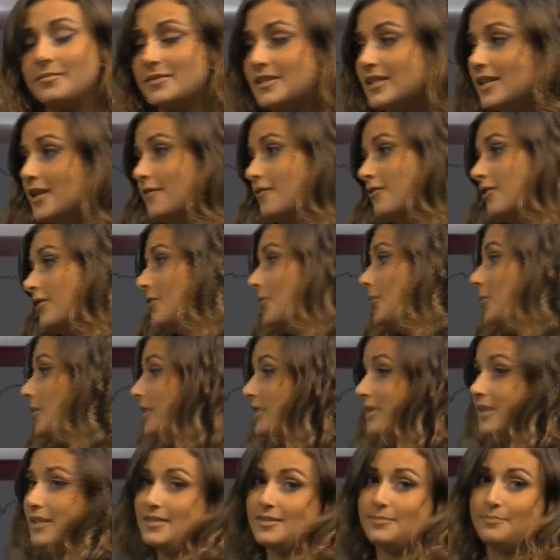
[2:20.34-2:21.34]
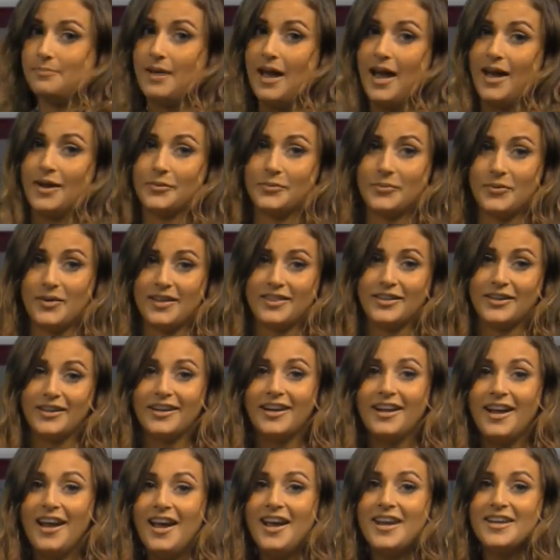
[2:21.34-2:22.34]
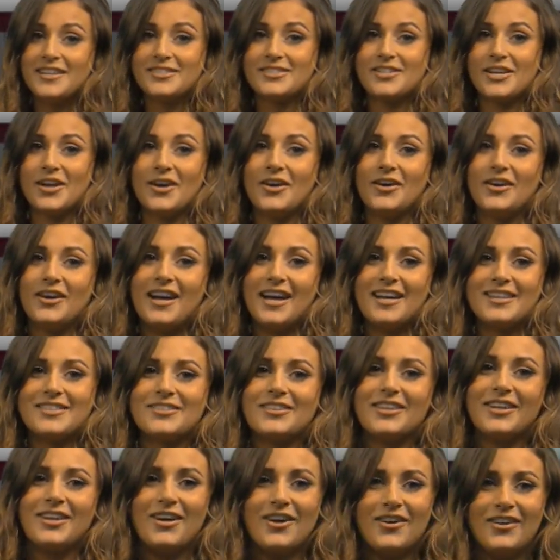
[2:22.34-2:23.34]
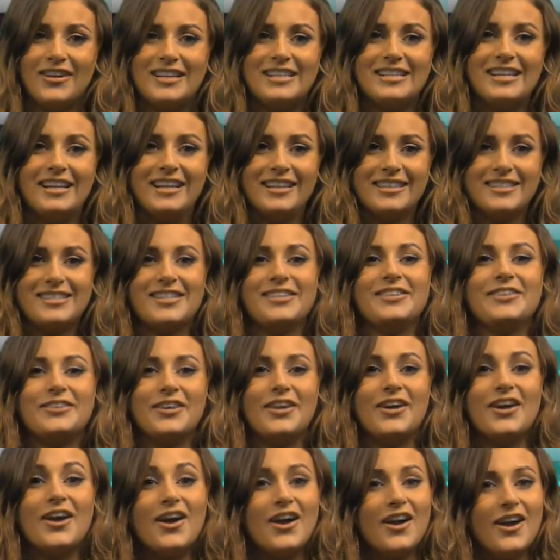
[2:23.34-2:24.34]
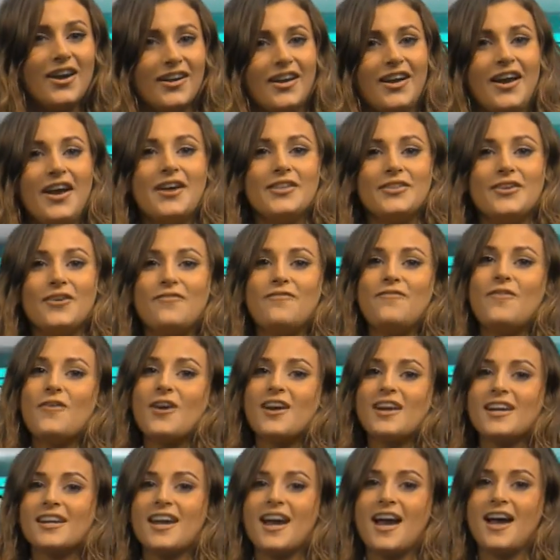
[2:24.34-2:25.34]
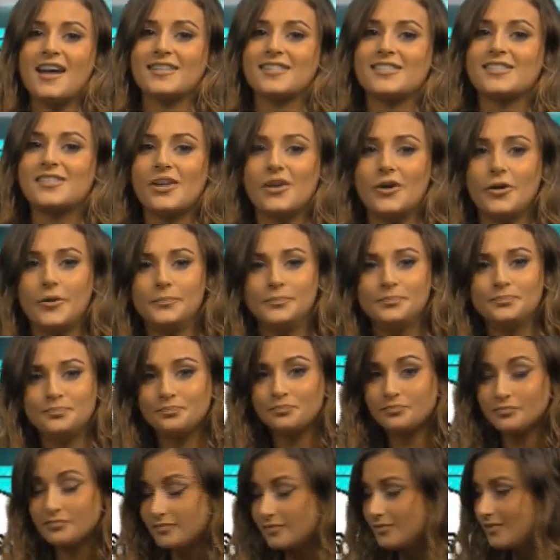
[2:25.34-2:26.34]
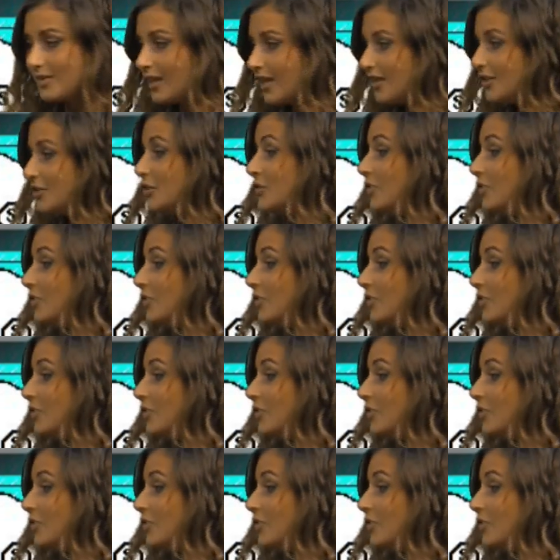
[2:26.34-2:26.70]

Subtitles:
save you with this bad weather. So as we go into the forecast cone, the